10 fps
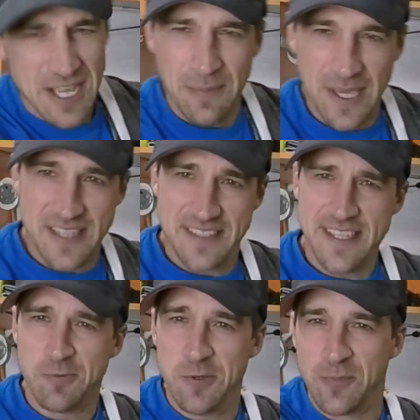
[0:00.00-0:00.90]
because
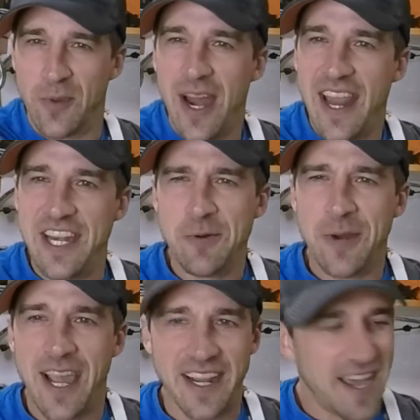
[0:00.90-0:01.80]
this was brand new
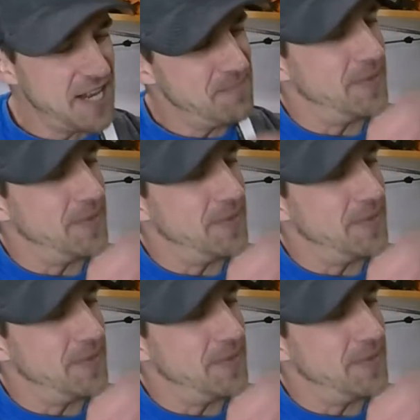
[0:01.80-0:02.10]
when I got it,